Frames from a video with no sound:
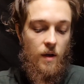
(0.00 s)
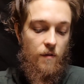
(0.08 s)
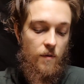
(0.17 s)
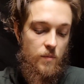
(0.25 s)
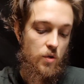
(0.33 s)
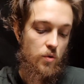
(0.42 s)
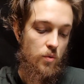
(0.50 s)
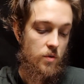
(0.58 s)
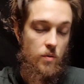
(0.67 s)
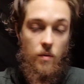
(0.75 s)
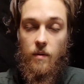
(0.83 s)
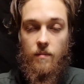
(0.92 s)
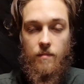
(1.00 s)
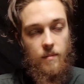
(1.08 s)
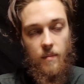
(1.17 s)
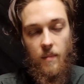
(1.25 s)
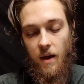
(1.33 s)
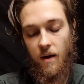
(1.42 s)
from 2 to
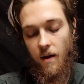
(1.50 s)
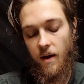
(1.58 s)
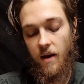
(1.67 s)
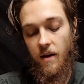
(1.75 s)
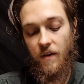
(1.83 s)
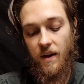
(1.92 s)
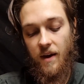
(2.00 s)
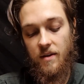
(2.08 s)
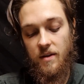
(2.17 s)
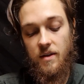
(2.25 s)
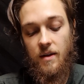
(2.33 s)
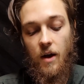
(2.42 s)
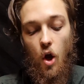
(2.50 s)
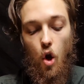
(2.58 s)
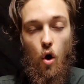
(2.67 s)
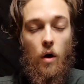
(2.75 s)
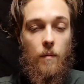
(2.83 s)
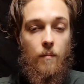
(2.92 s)
anything else
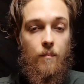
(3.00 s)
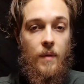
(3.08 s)
long.